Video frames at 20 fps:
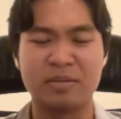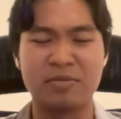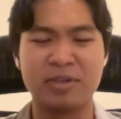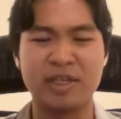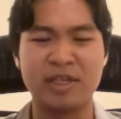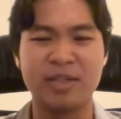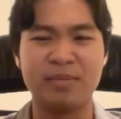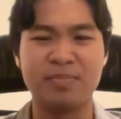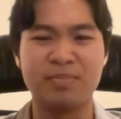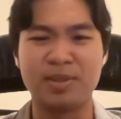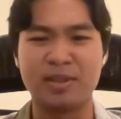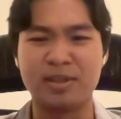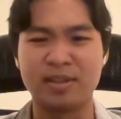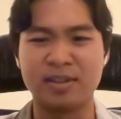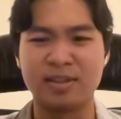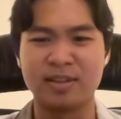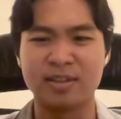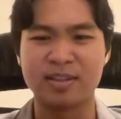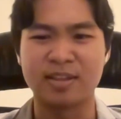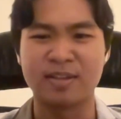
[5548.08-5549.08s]
Read
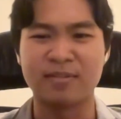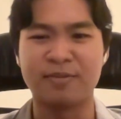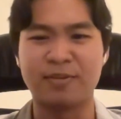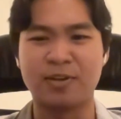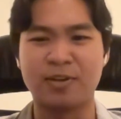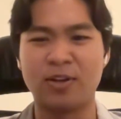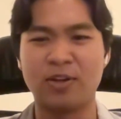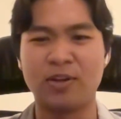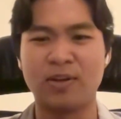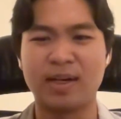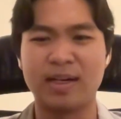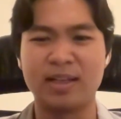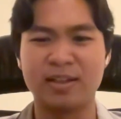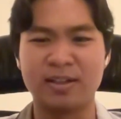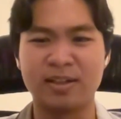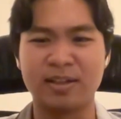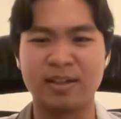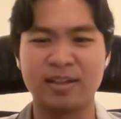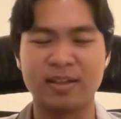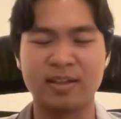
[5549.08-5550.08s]
books and follow
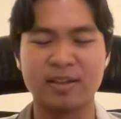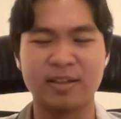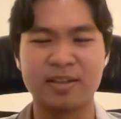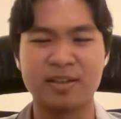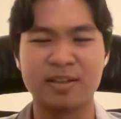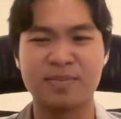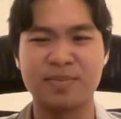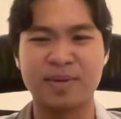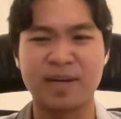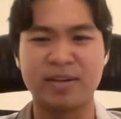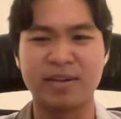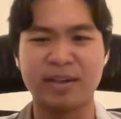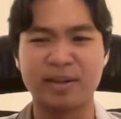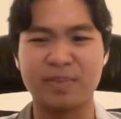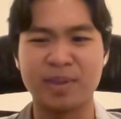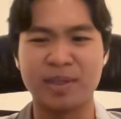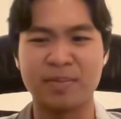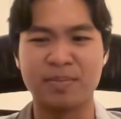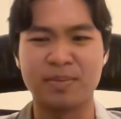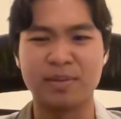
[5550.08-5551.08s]
other
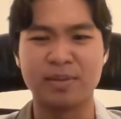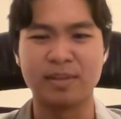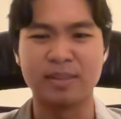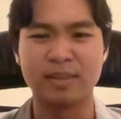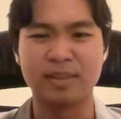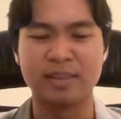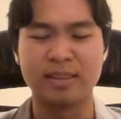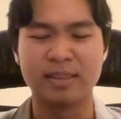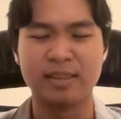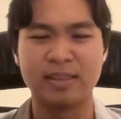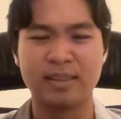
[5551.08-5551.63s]
inspiring people.